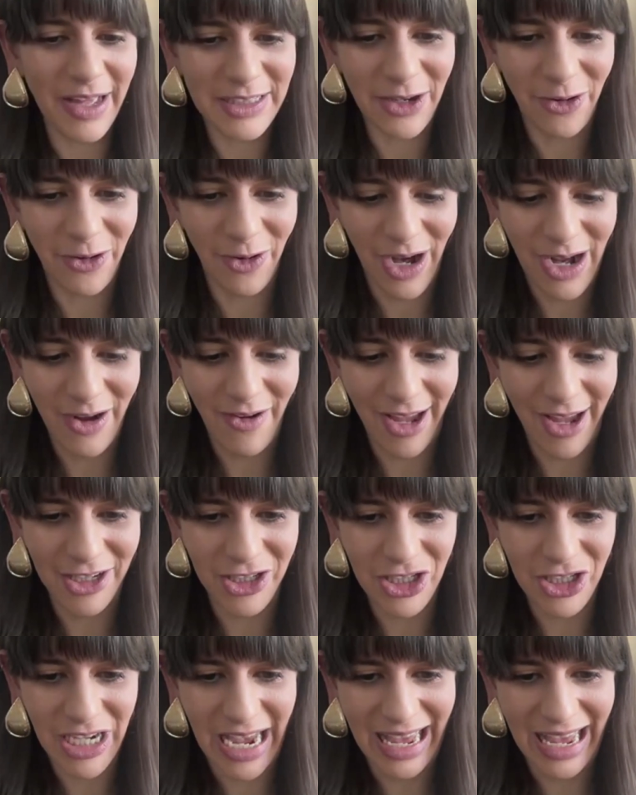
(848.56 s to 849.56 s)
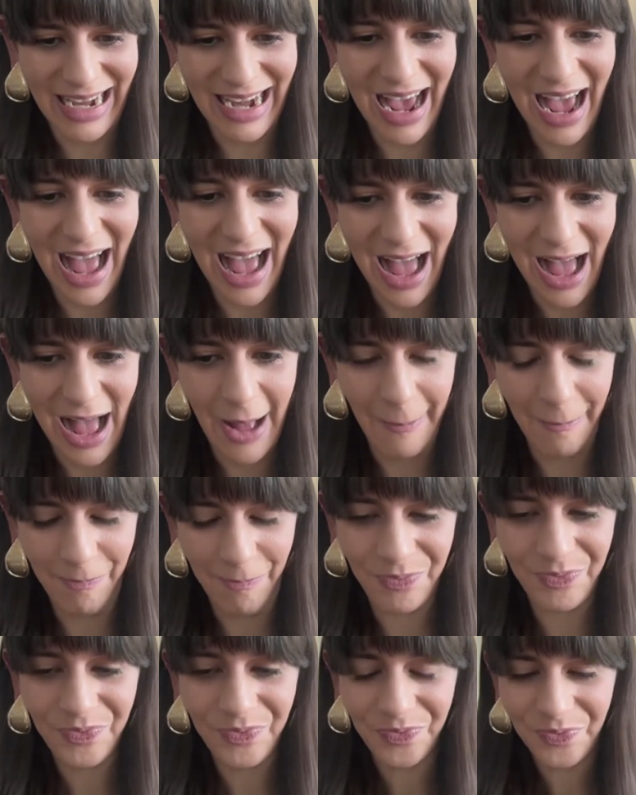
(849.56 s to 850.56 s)
that's a great question.
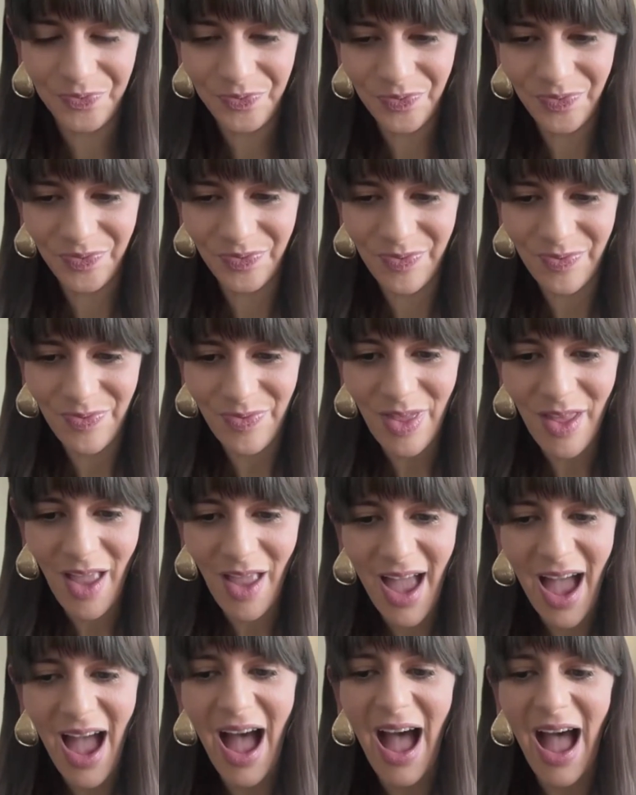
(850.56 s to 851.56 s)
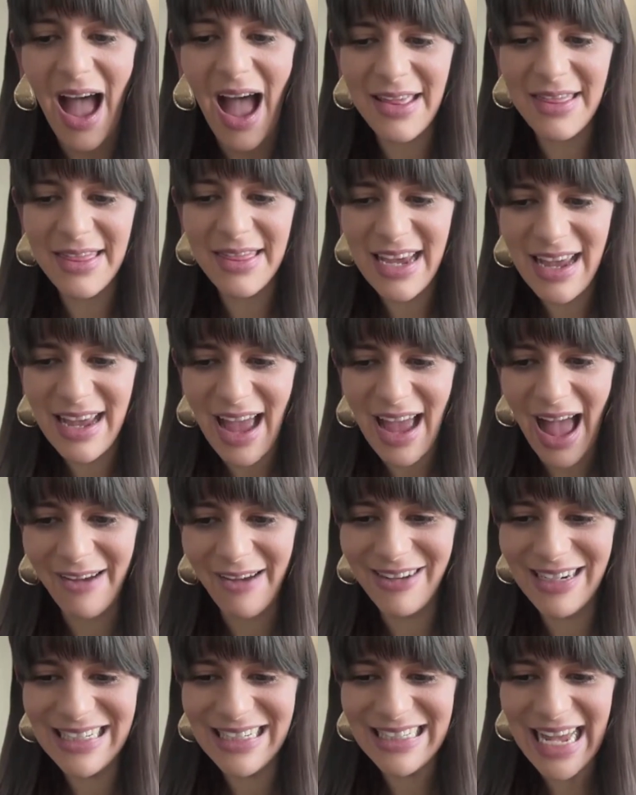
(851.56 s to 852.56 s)
I think I
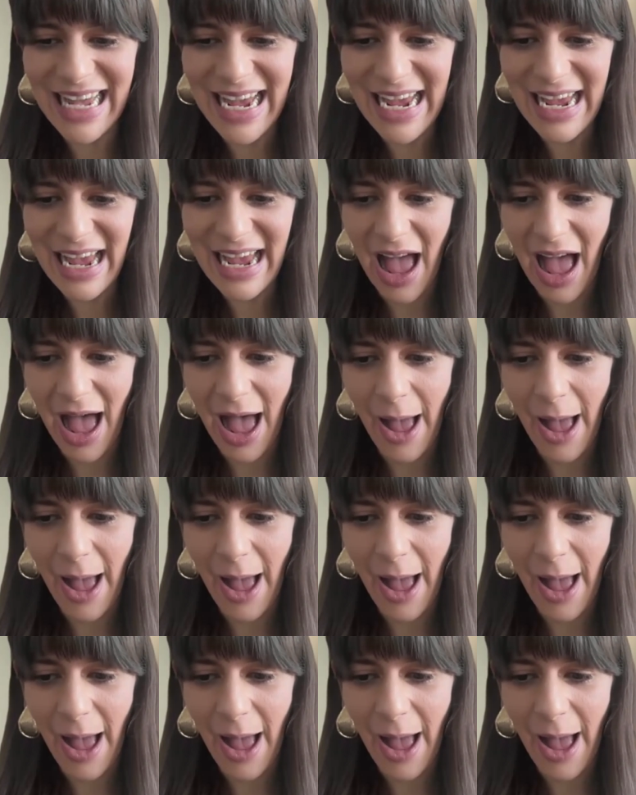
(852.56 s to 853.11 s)
would say